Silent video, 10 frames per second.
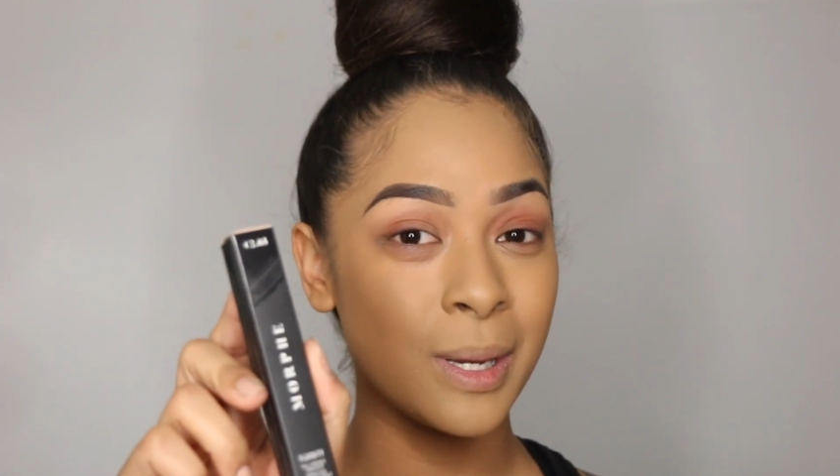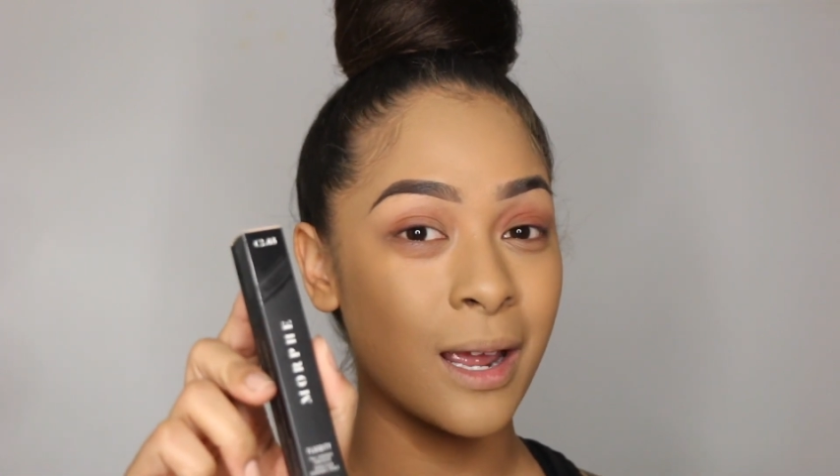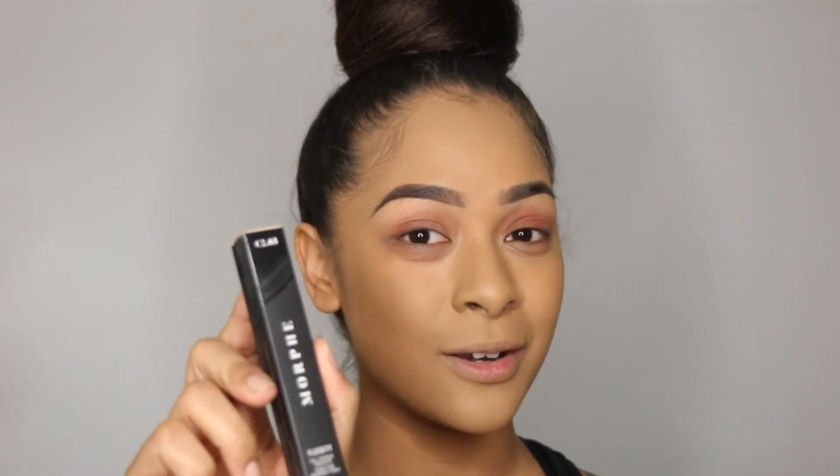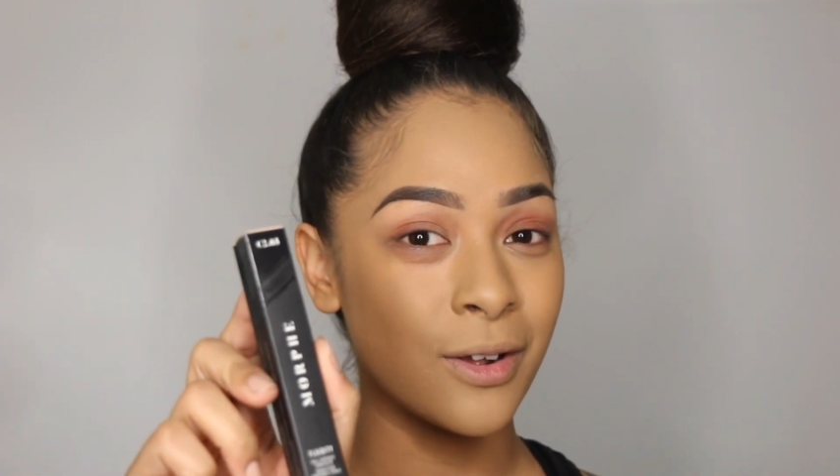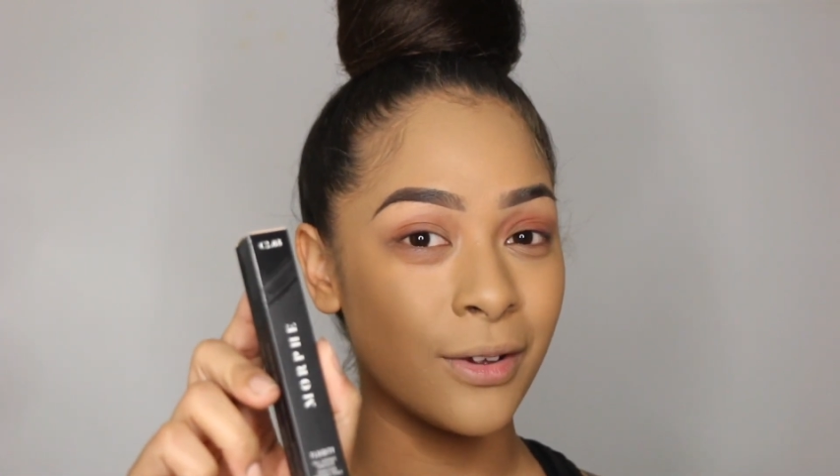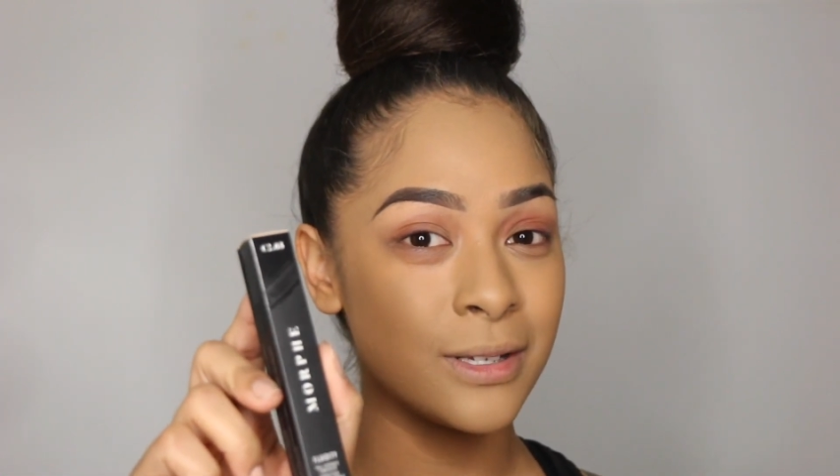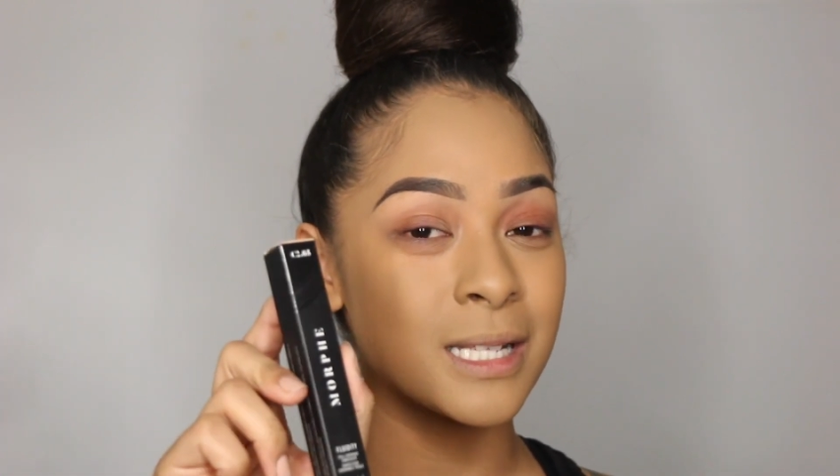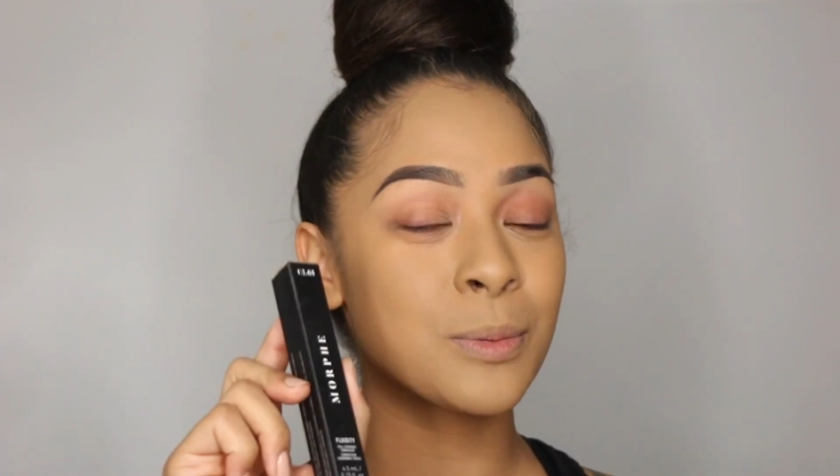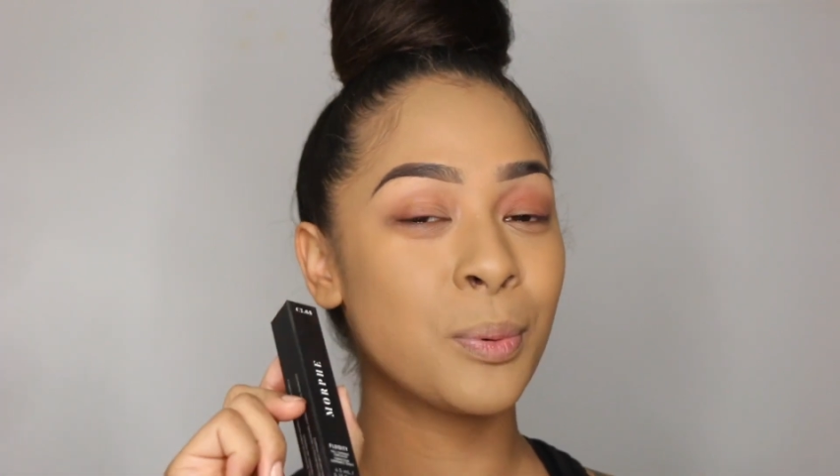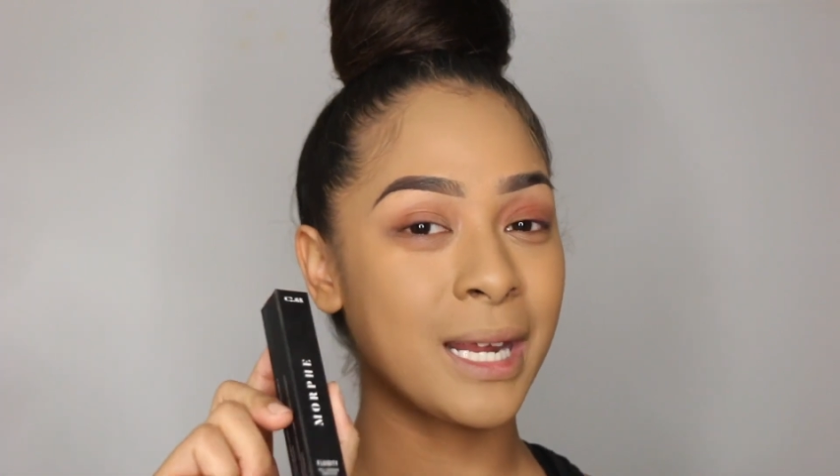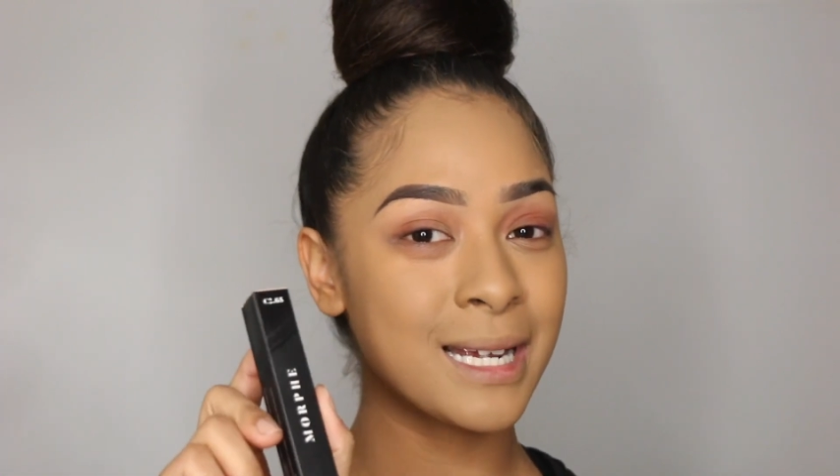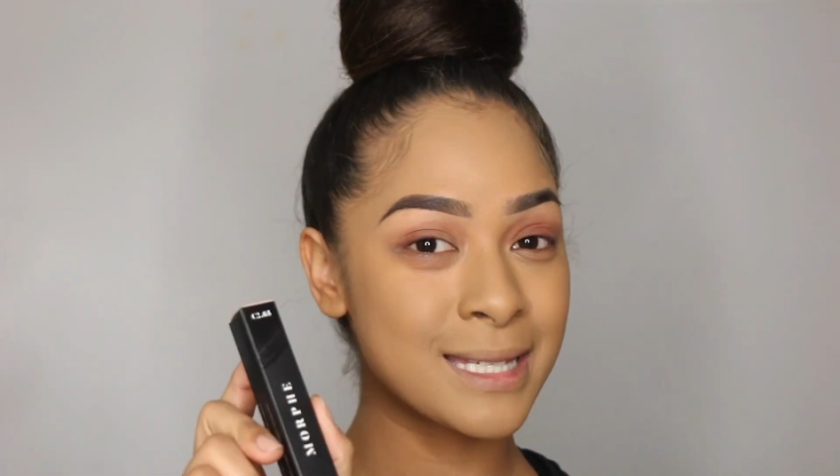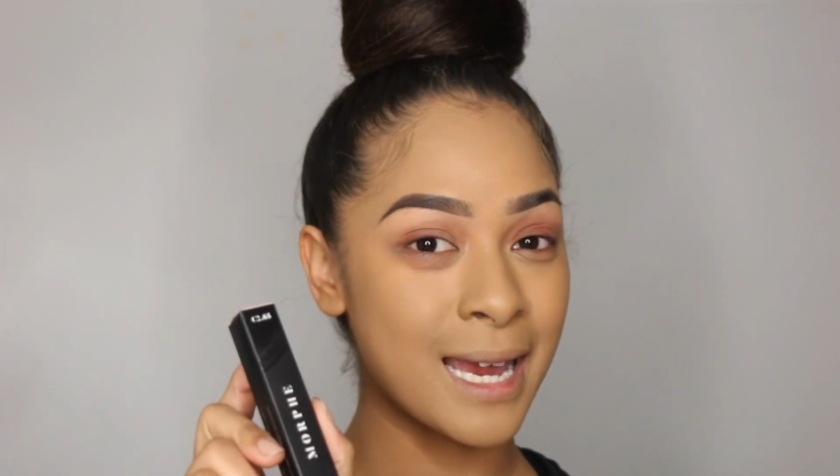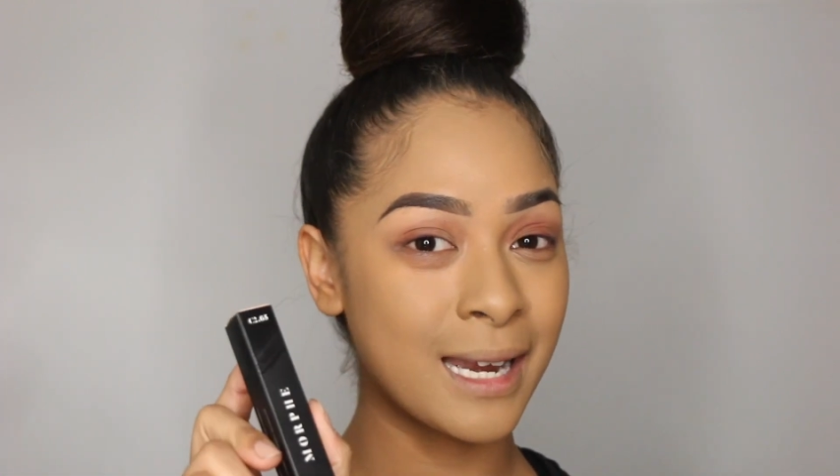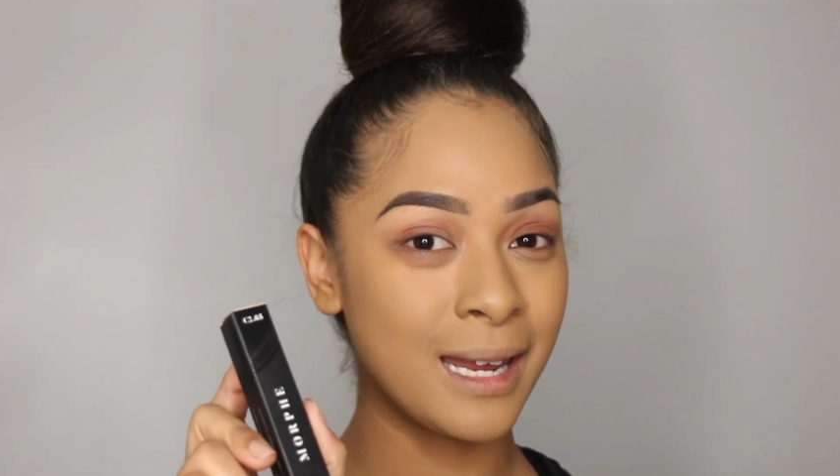be $9, that's pretty
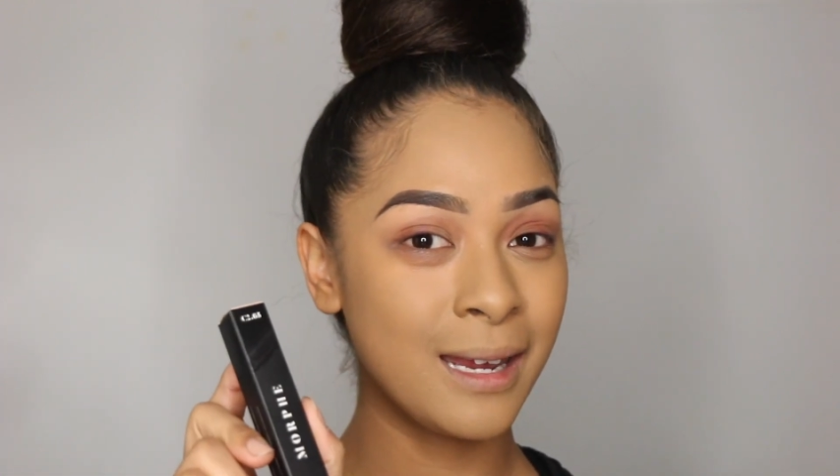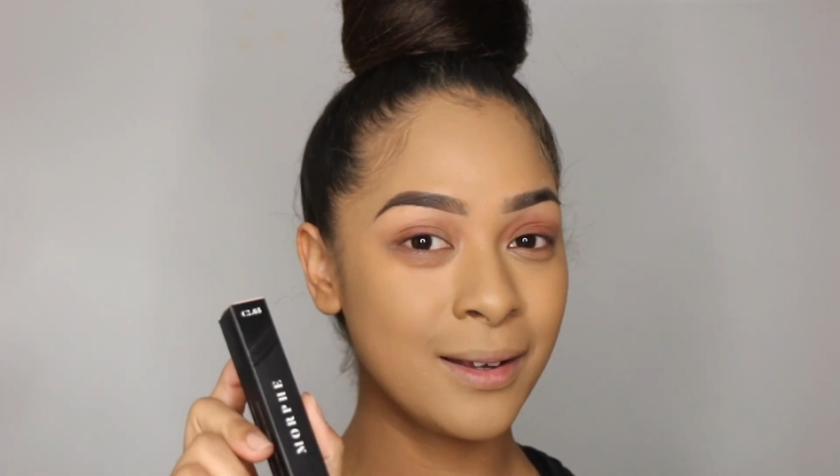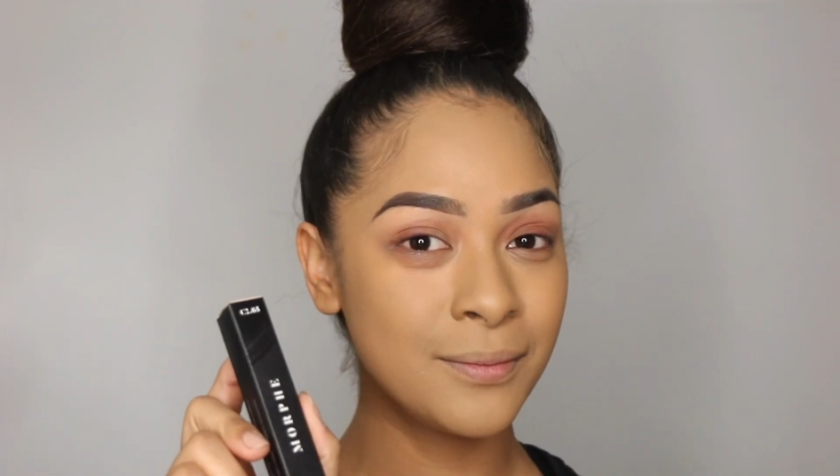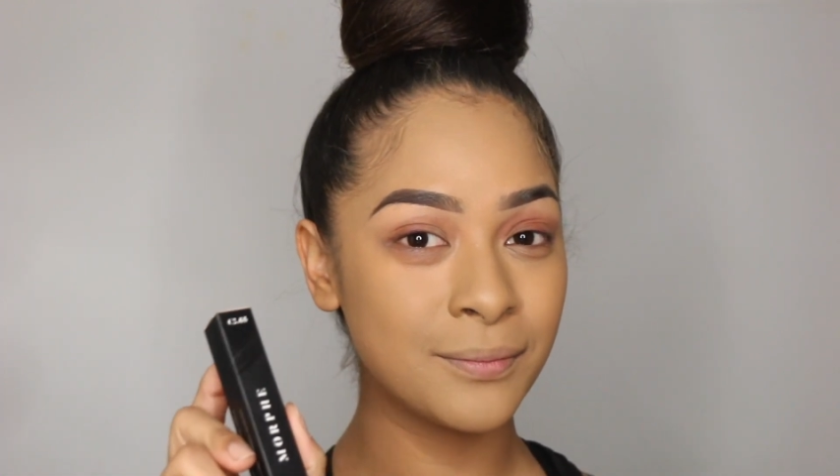exciting.